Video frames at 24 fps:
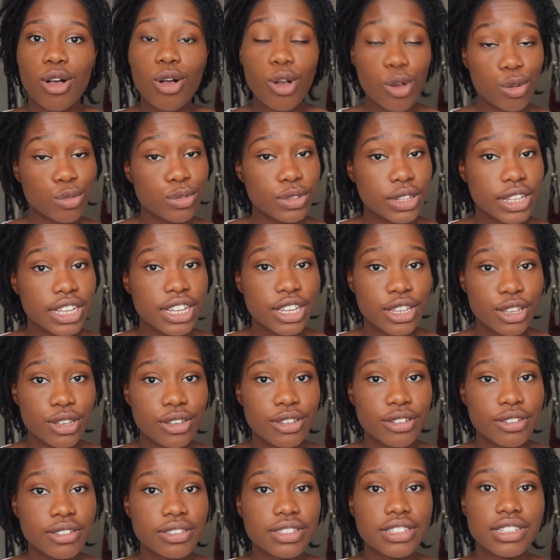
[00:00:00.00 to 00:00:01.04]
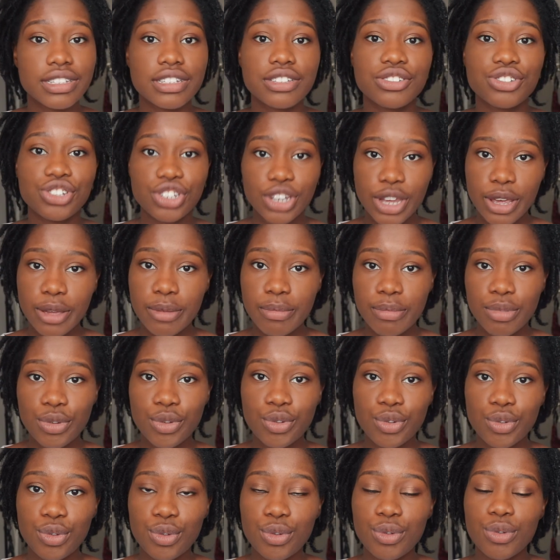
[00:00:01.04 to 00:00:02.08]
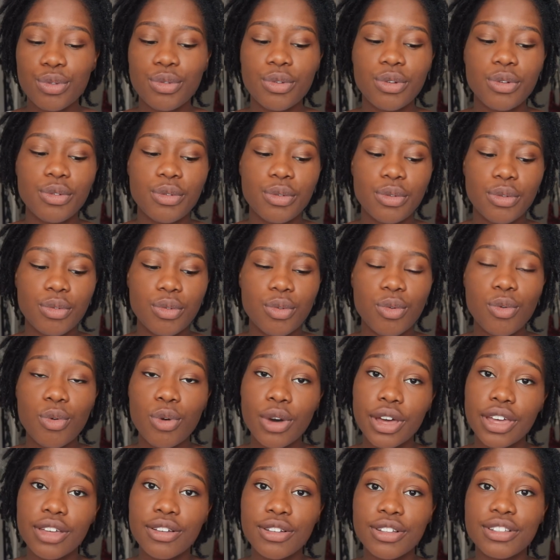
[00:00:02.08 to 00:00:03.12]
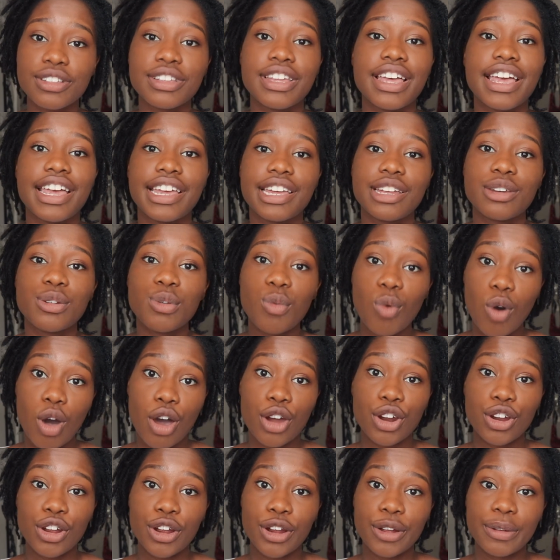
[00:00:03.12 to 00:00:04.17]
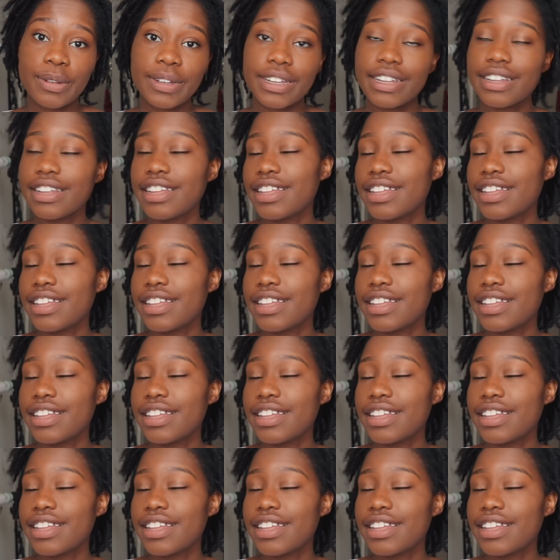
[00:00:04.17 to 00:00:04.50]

only use shampoo, oil, and water.